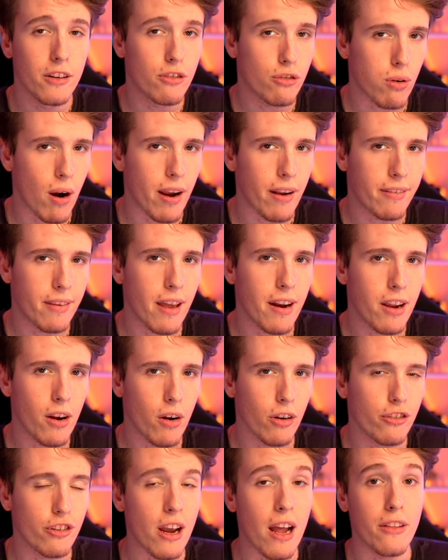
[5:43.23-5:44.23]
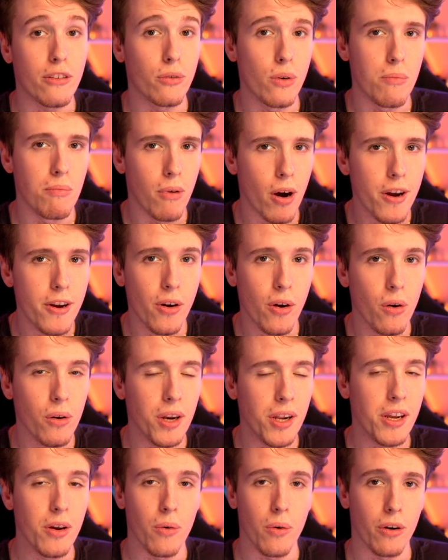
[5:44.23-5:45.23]
Try setting your chat to
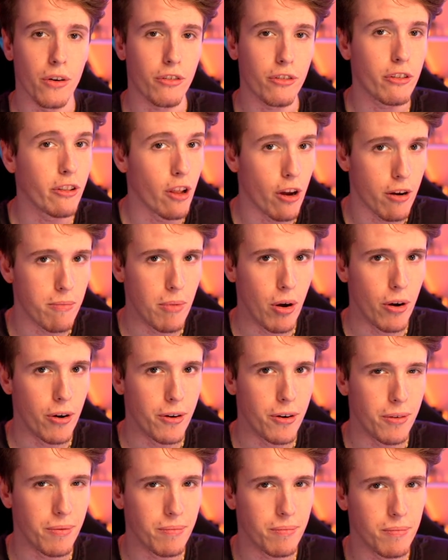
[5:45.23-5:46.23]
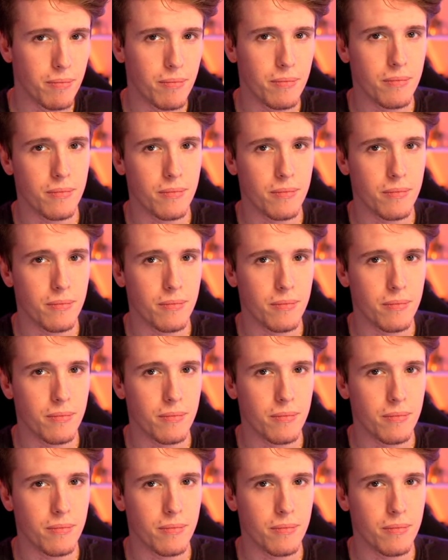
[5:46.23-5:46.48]
emote-only or a slow mode. Turn